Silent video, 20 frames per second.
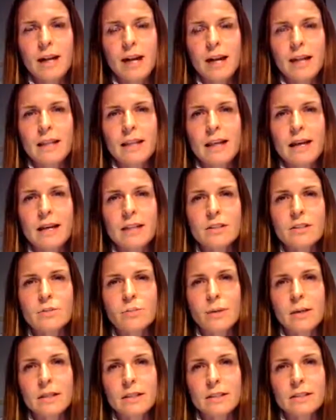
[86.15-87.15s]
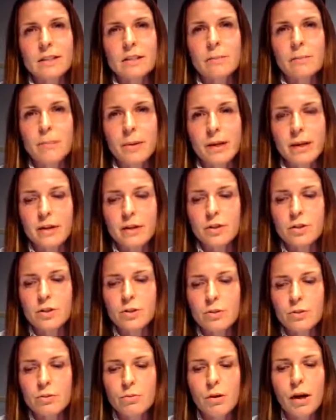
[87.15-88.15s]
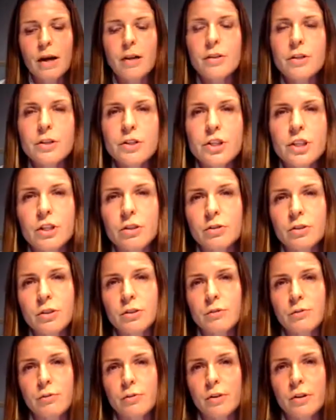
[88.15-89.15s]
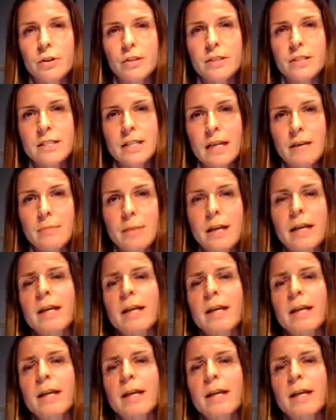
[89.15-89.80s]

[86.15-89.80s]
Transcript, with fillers: and that's when it's compared to other children for their same